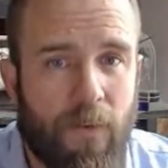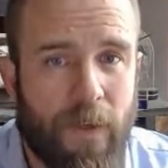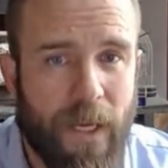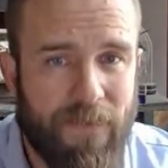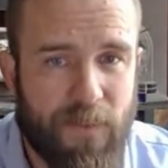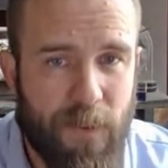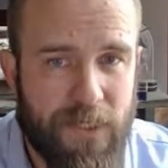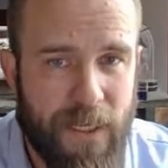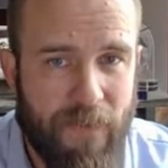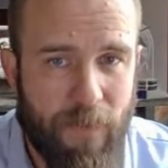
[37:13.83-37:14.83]
We kind of just
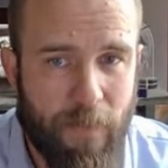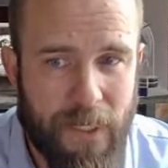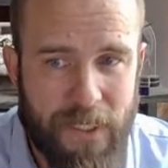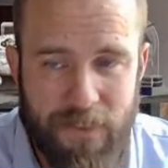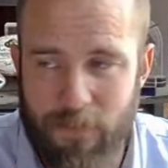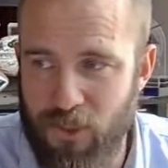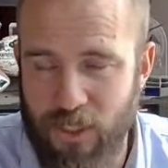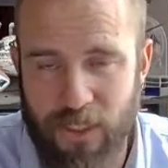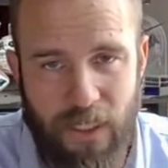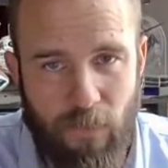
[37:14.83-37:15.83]
pretend everybody is a
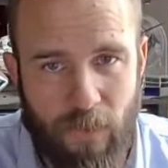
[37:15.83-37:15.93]
machine that can